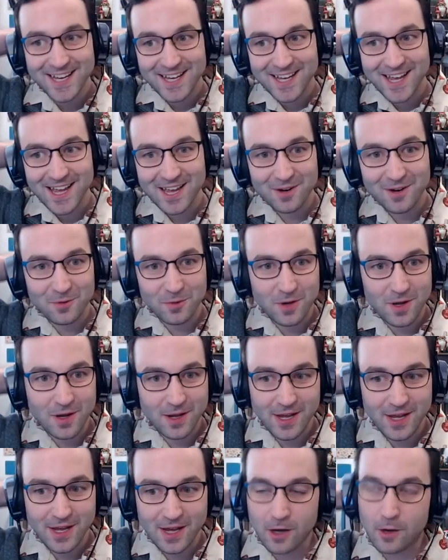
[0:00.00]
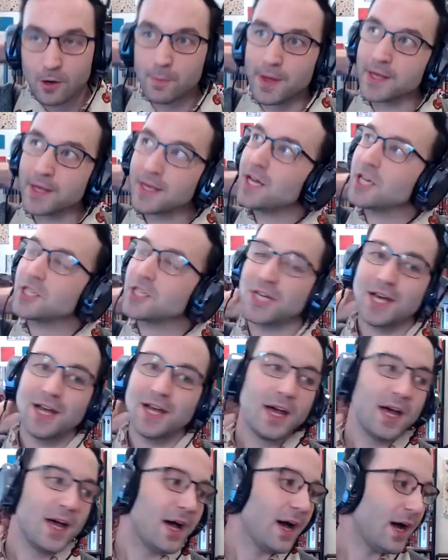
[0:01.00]
And oh my gosh,
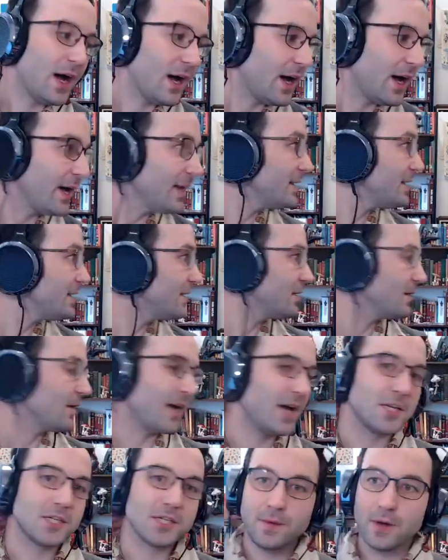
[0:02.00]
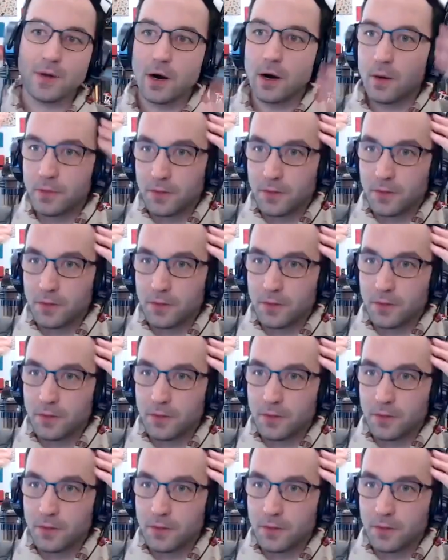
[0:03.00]
I didn't, I should,